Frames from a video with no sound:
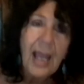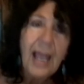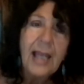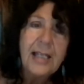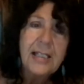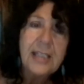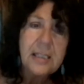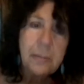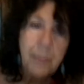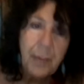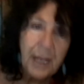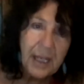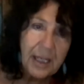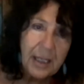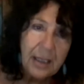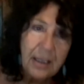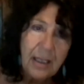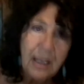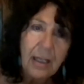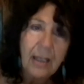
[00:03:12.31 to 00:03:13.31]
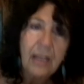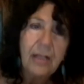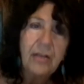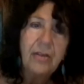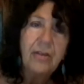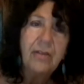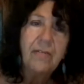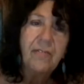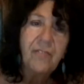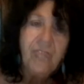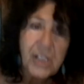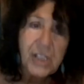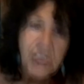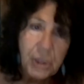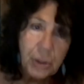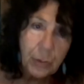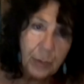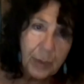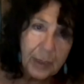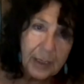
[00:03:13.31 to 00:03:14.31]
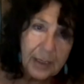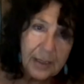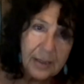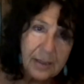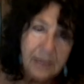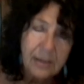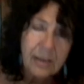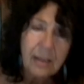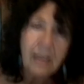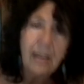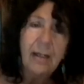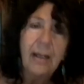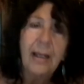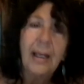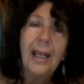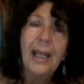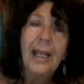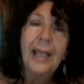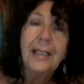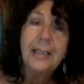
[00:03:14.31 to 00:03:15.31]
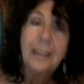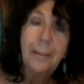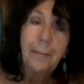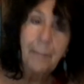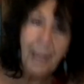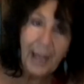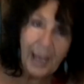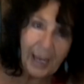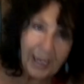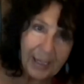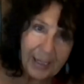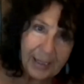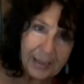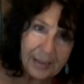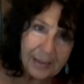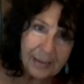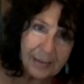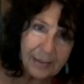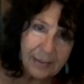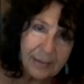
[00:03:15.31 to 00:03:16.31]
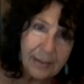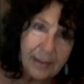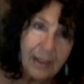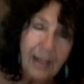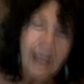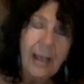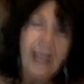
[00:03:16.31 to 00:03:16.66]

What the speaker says: has been the fisheries and the bays.